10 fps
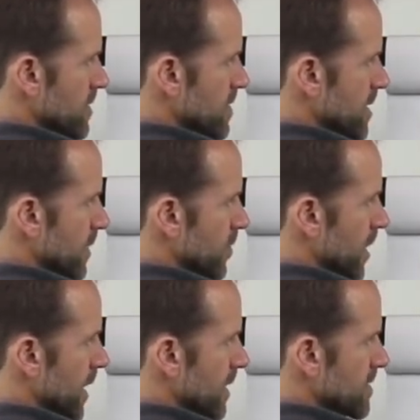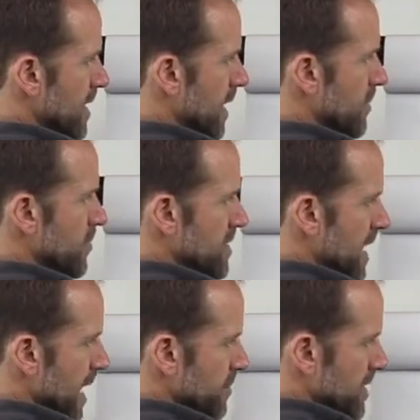stabilized time or
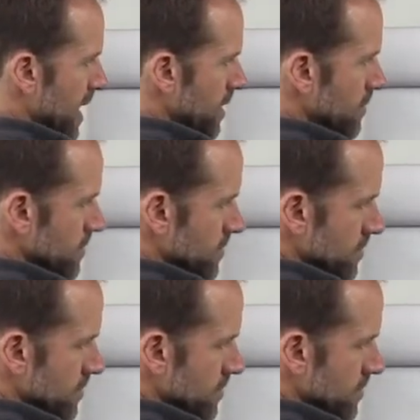stab time.